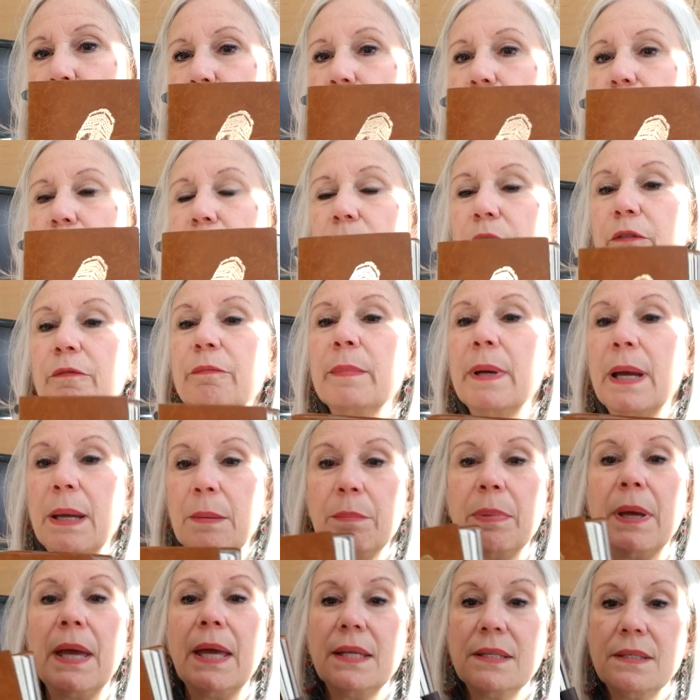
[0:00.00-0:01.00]
of my
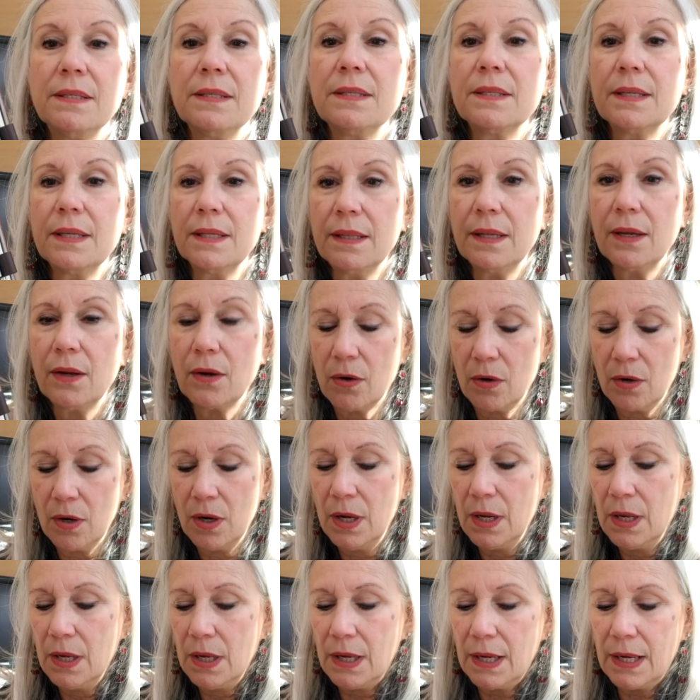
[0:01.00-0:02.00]
pens in there.
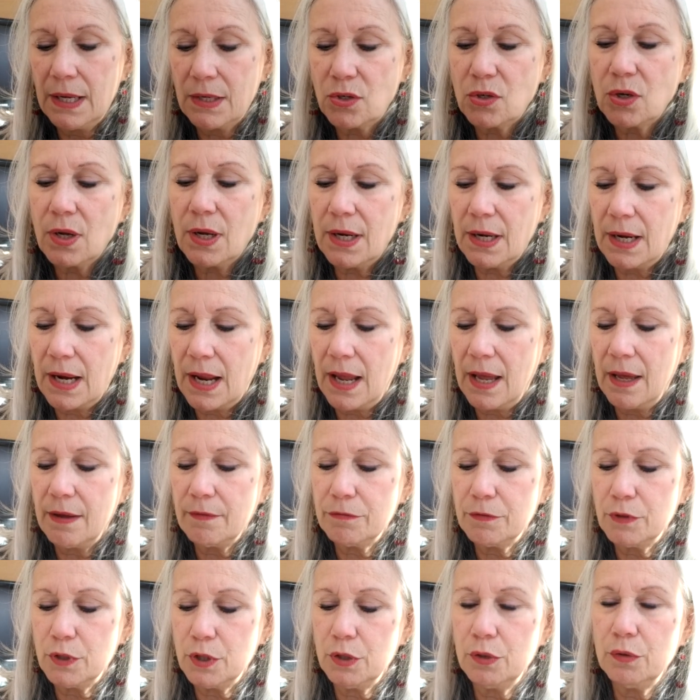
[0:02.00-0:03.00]
I try to have
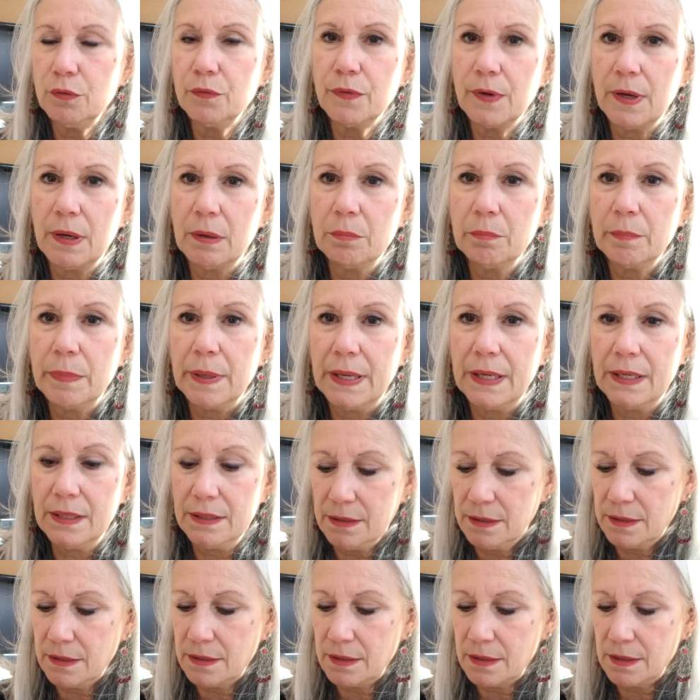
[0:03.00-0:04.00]
two fountain
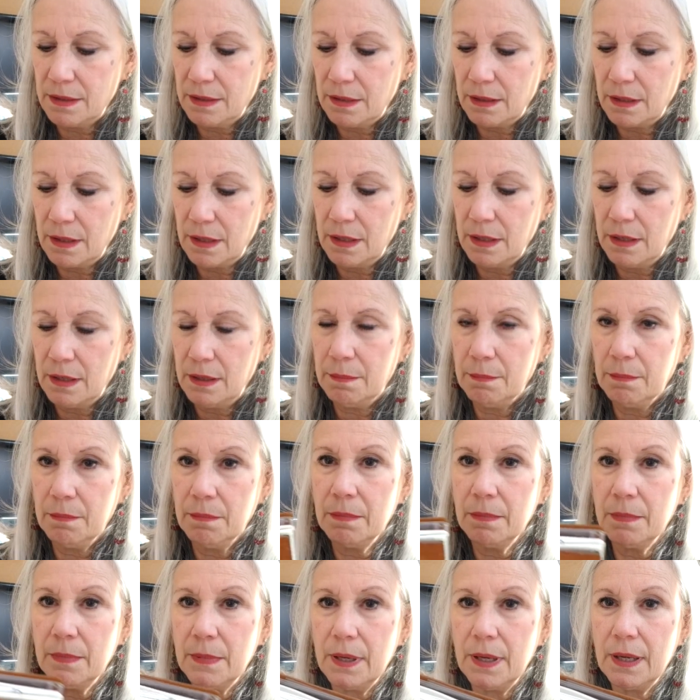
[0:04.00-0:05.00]
pens um,
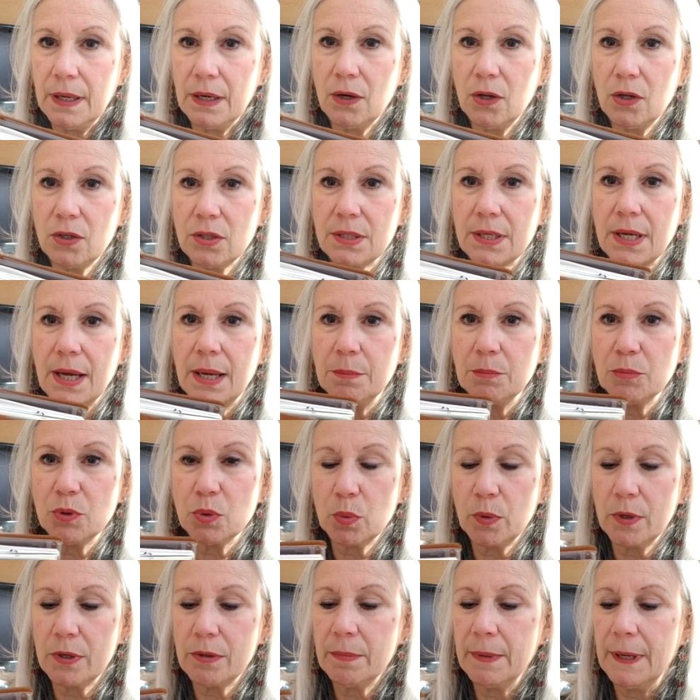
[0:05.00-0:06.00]
at all times with
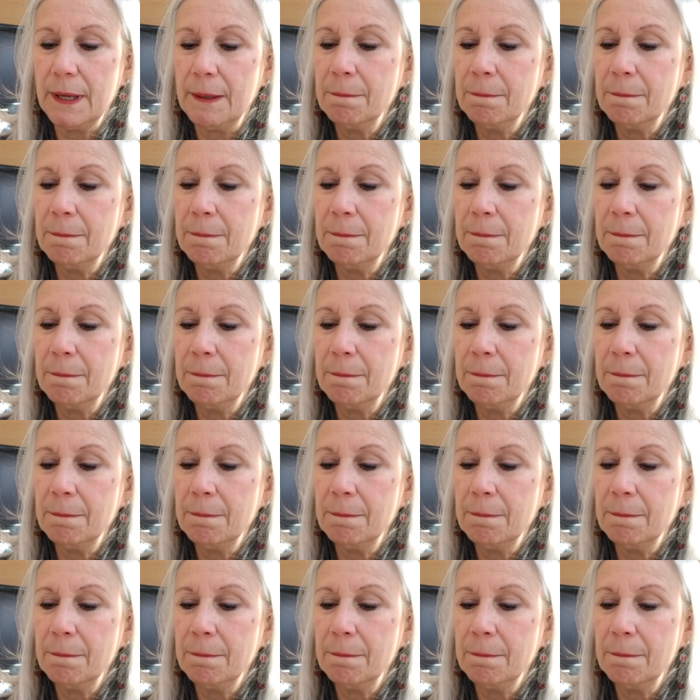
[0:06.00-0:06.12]
me.